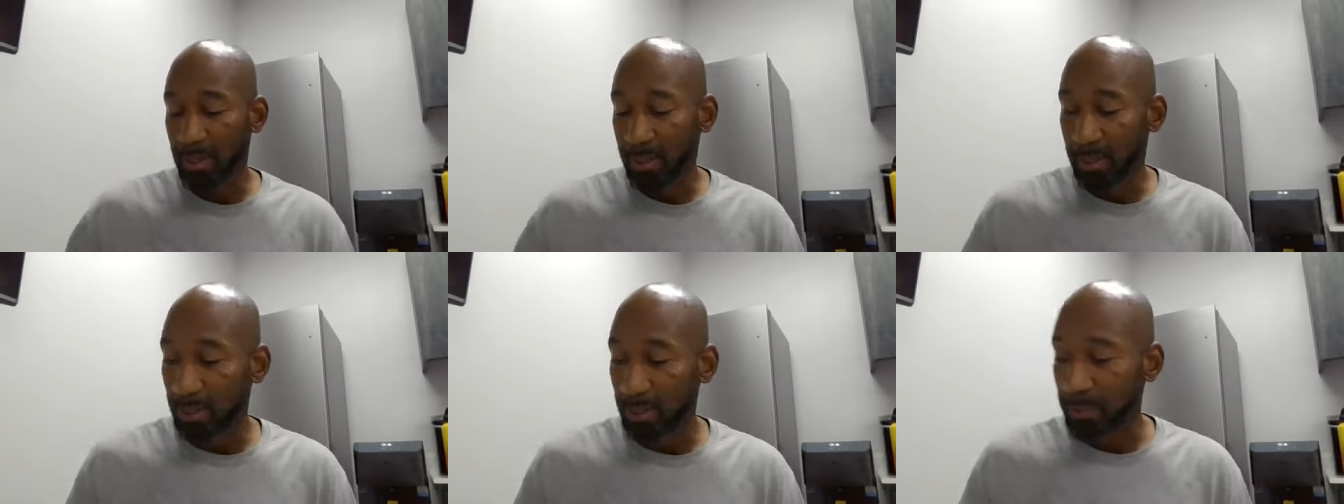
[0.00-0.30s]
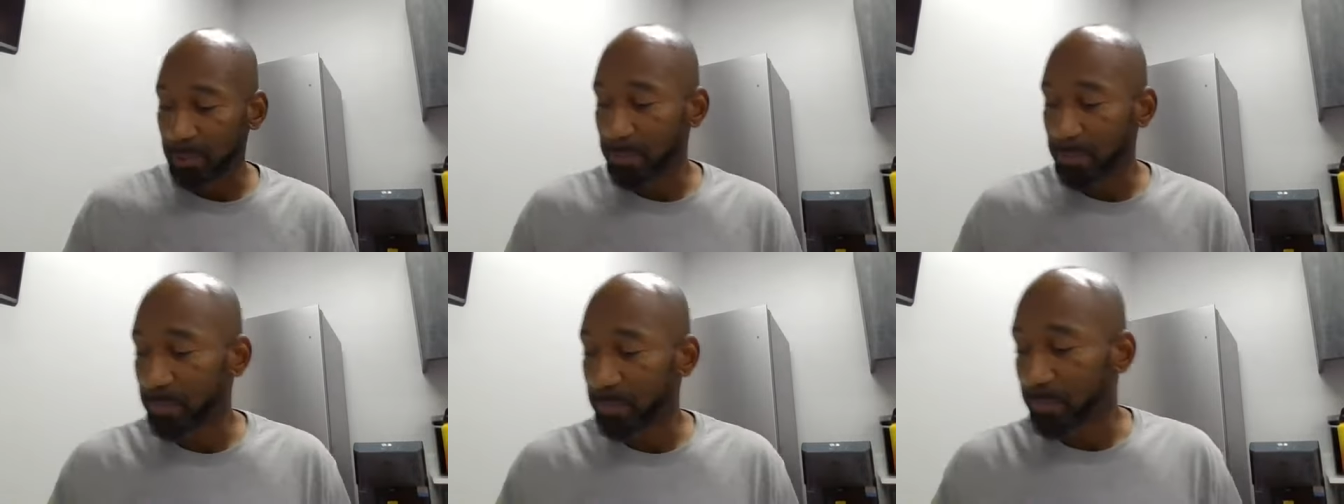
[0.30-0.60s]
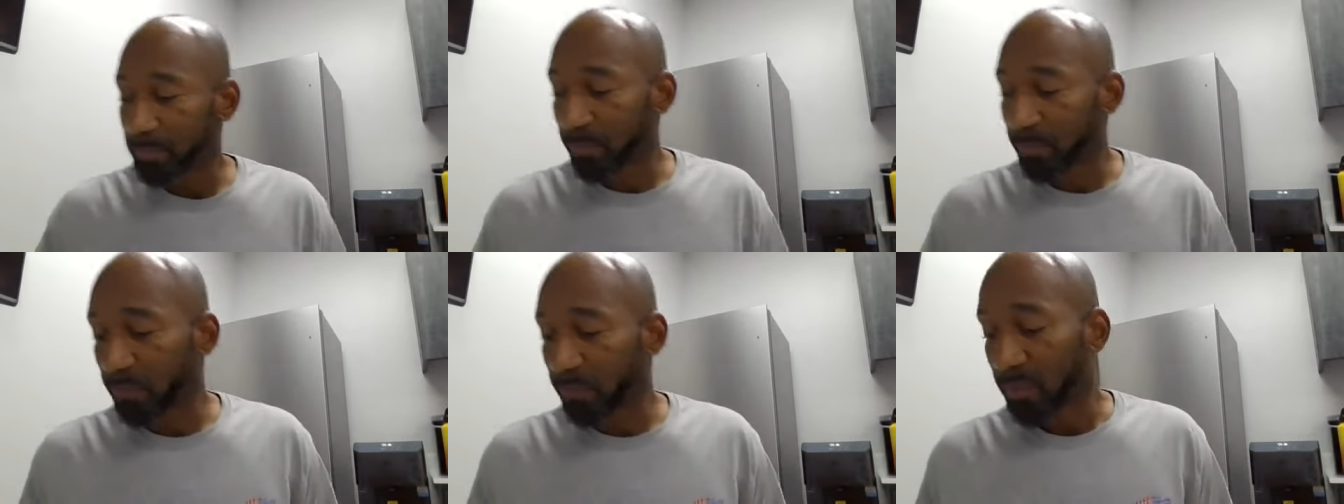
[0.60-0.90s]
So
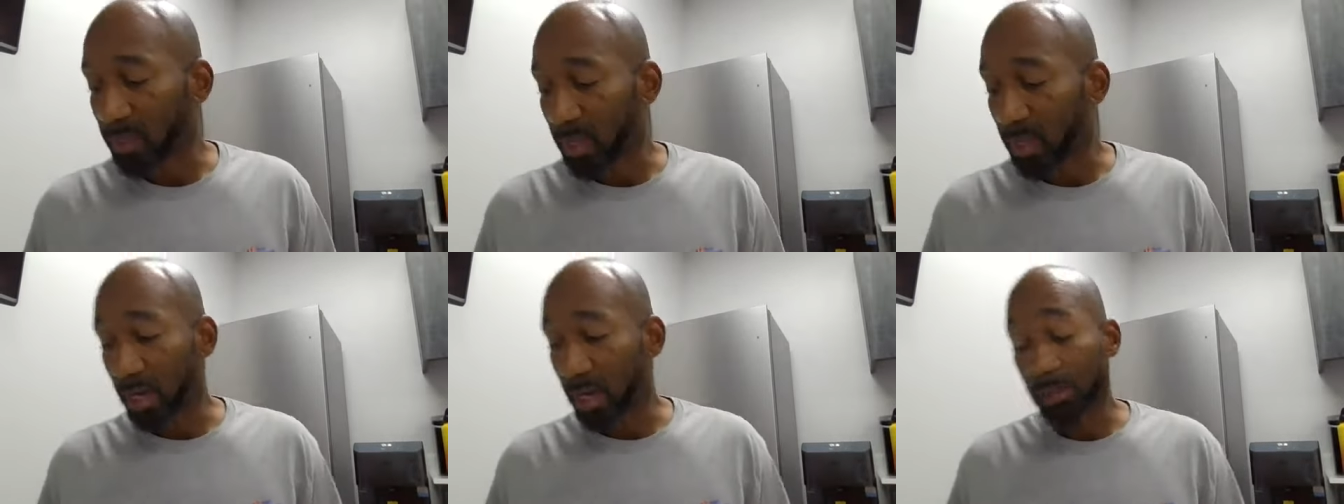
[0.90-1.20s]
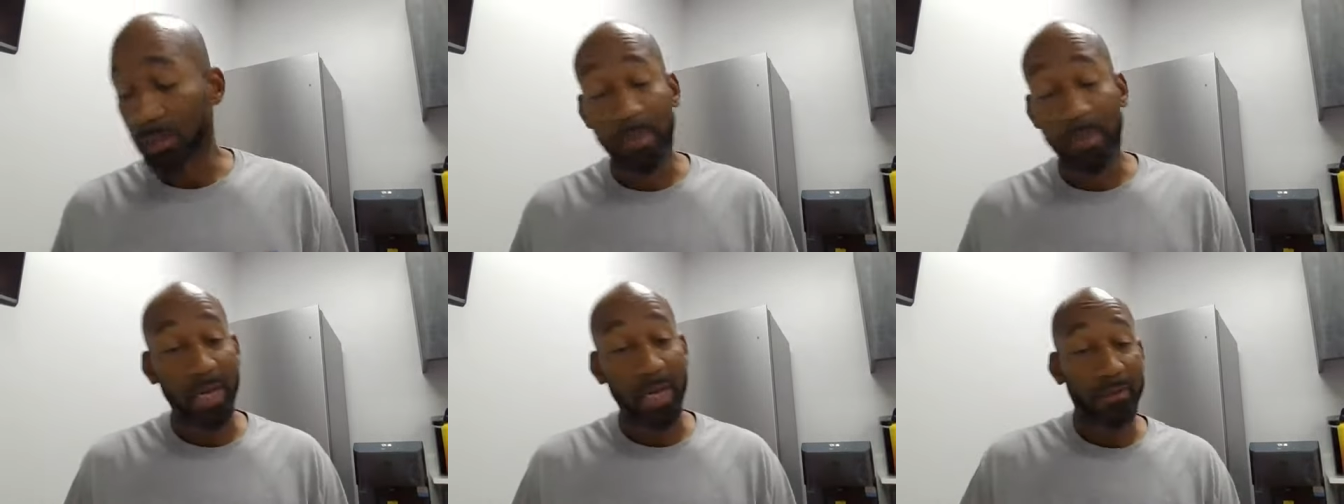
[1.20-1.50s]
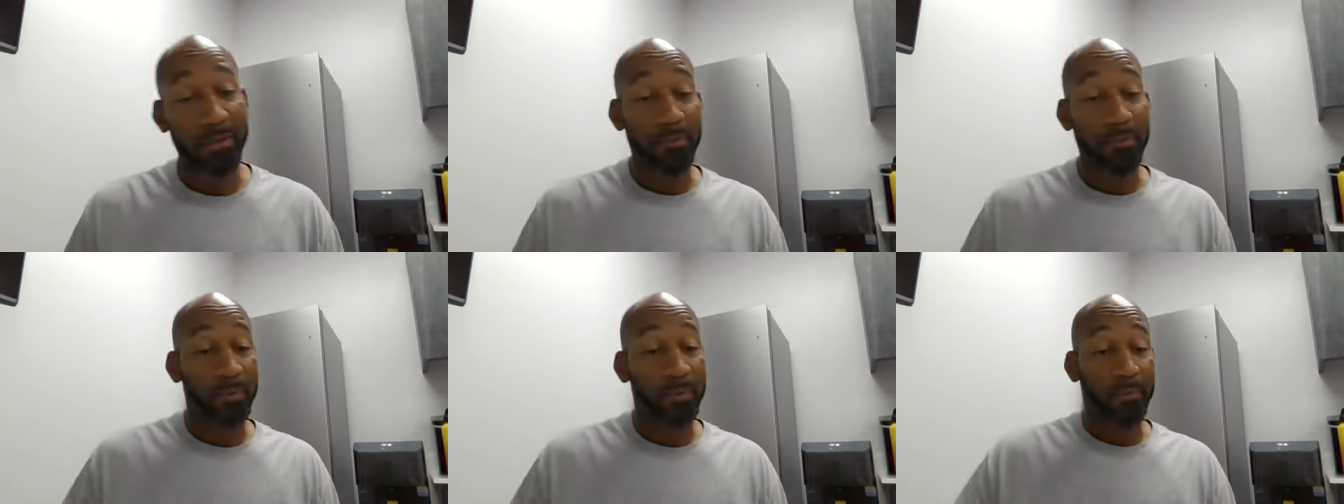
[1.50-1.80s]
now His
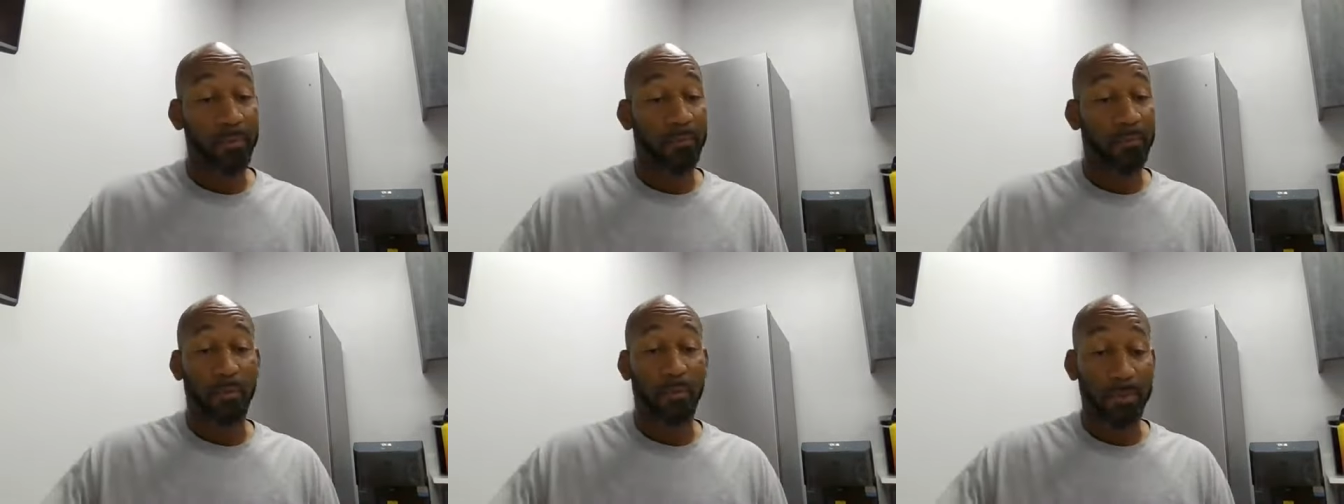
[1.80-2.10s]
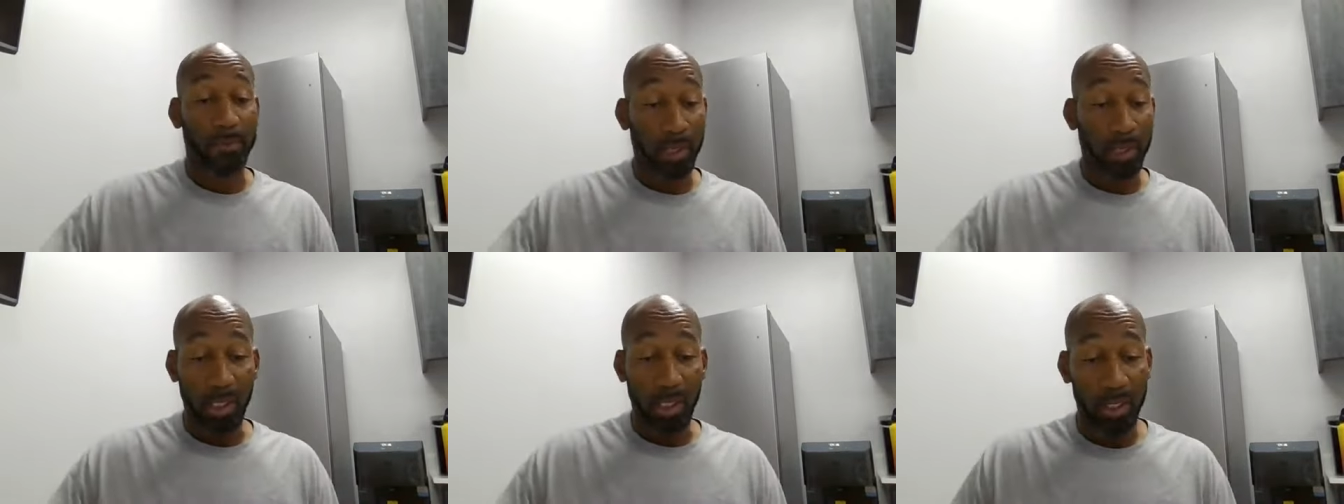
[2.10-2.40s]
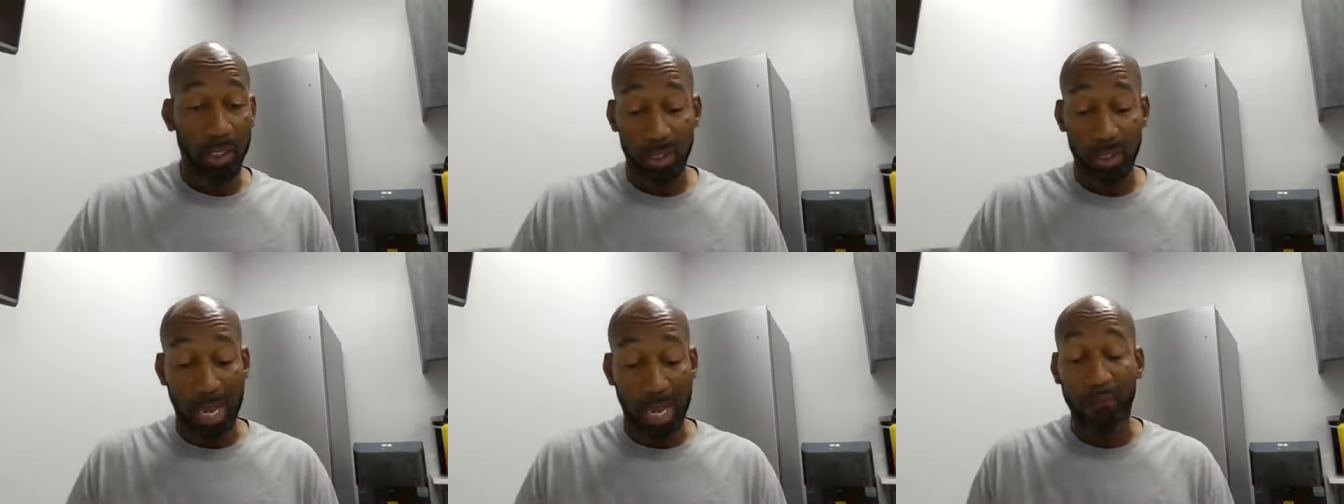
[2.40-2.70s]
plan from the
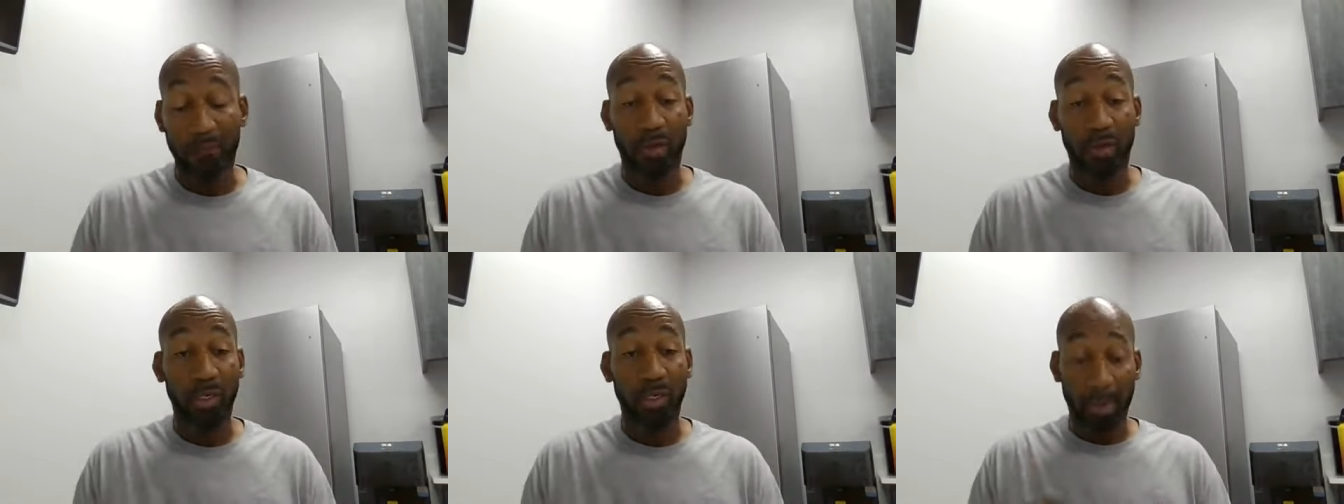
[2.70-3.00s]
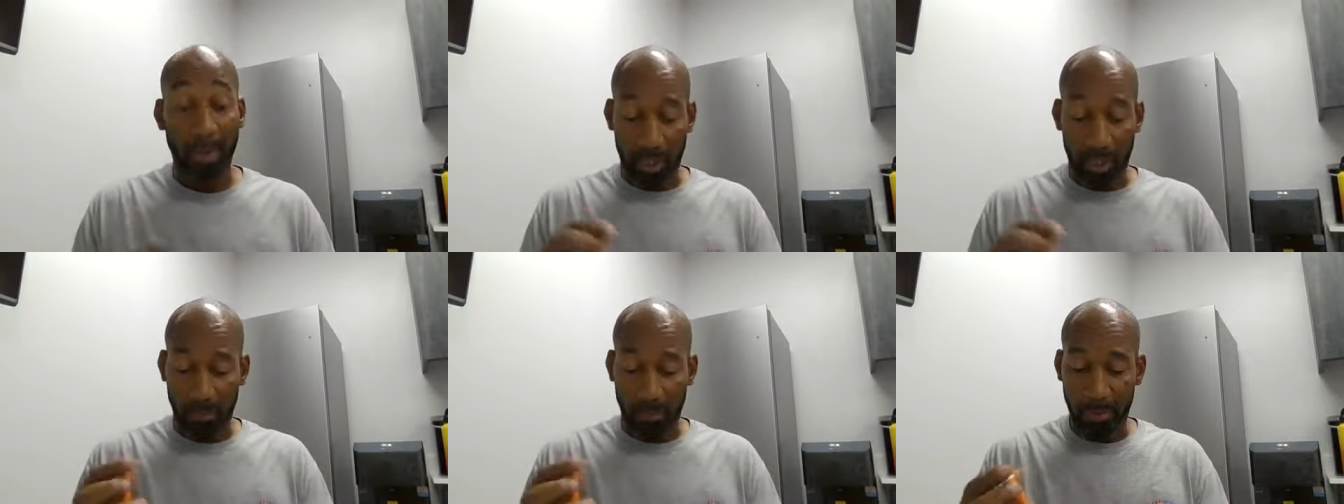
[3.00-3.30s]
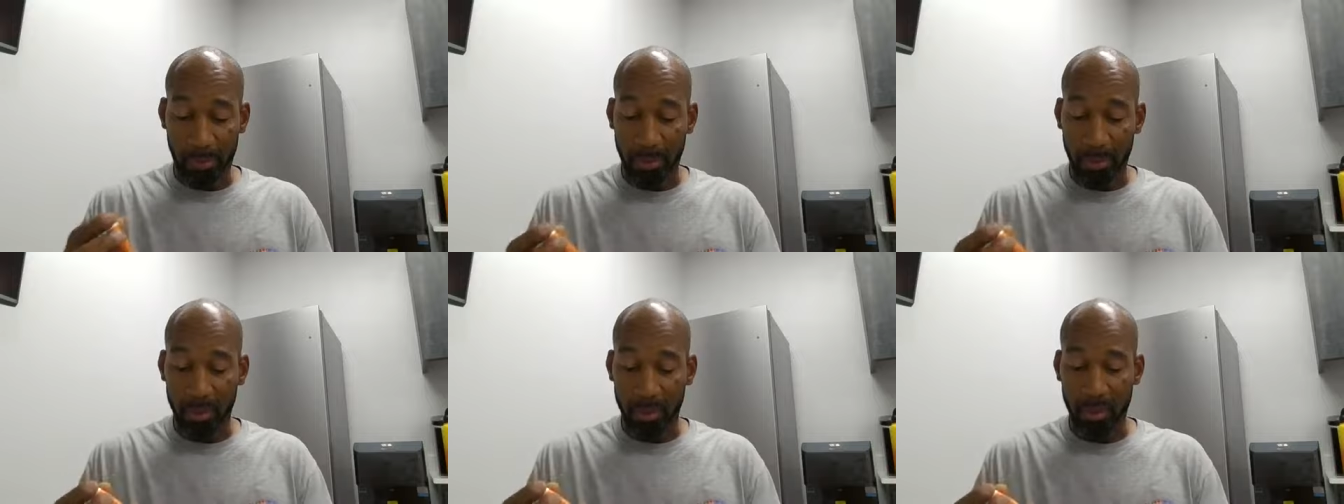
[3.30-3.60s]
beginning is not for anybody to
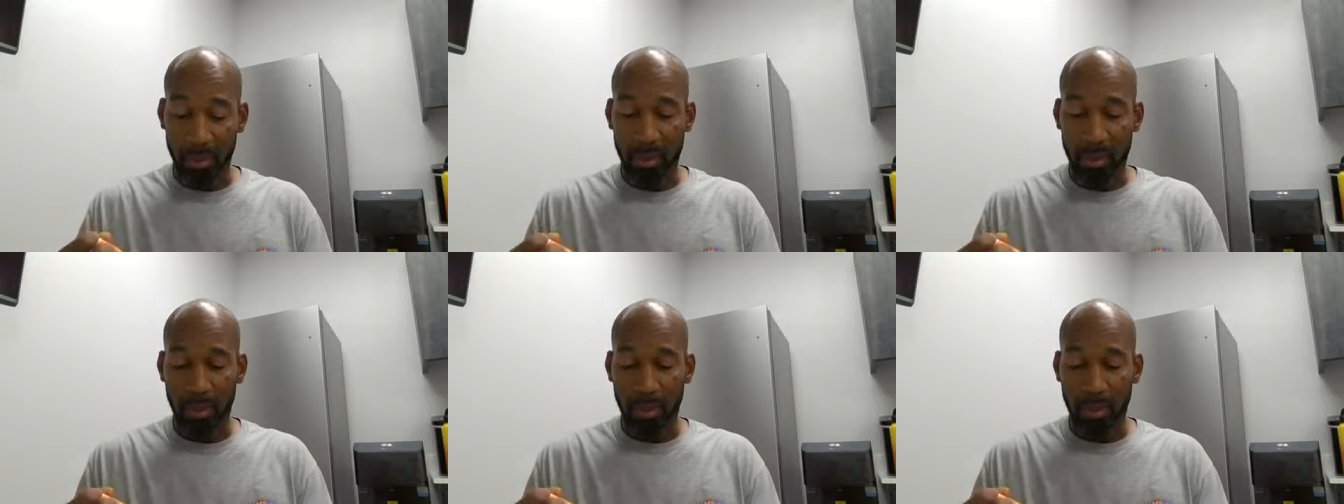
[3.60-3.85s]
perish,